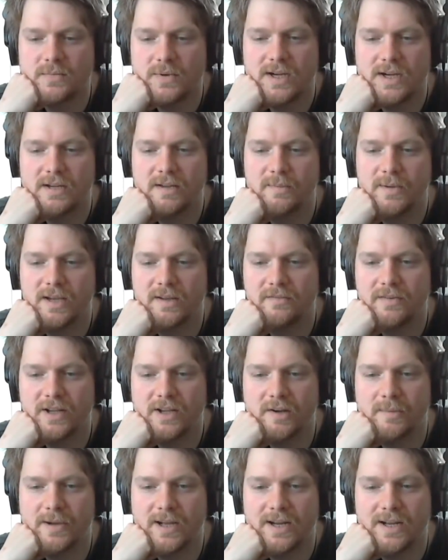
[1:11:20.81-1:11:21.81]
Why can't you make a
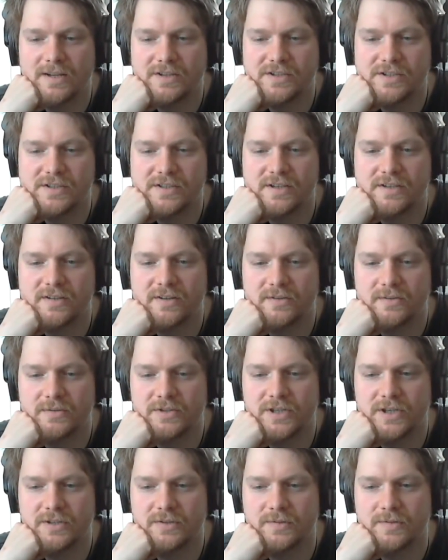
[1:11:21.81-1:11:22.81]
video about how he's just a total
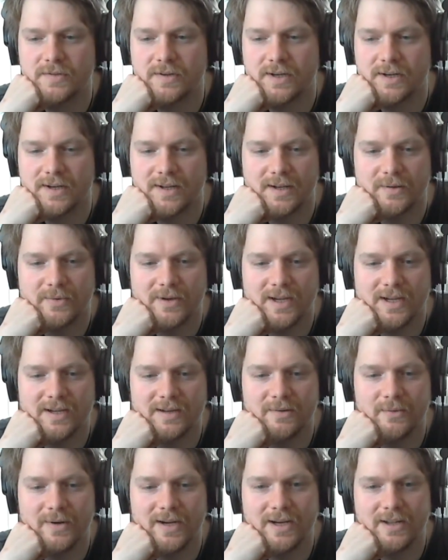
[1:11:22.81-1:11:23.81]
chuckle fuck? Like,
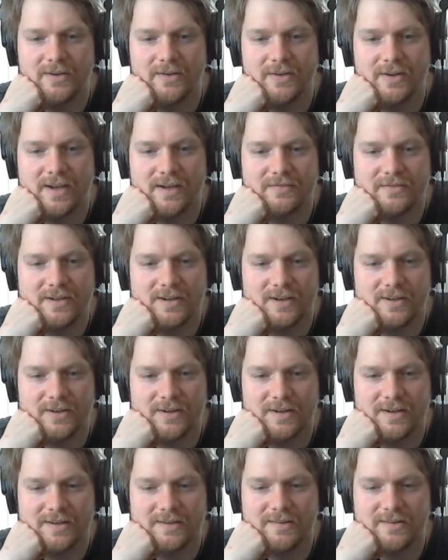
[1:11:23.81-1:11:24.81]
why do you have to
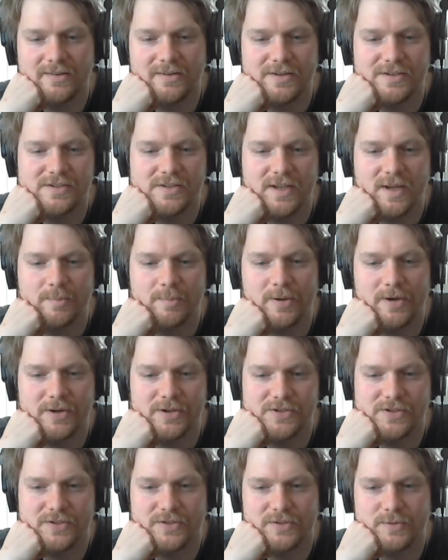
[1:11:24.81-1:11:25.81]
look into his, like,
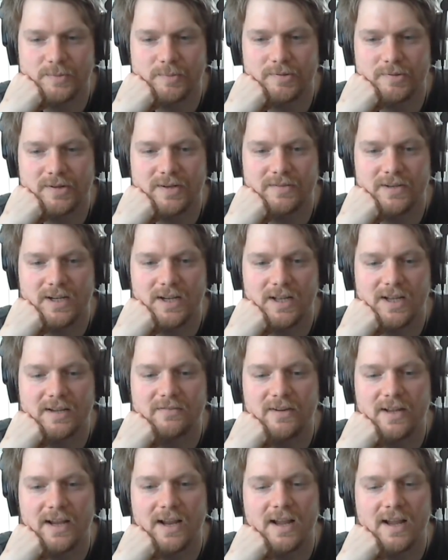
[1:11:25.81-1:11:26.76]
personal private life?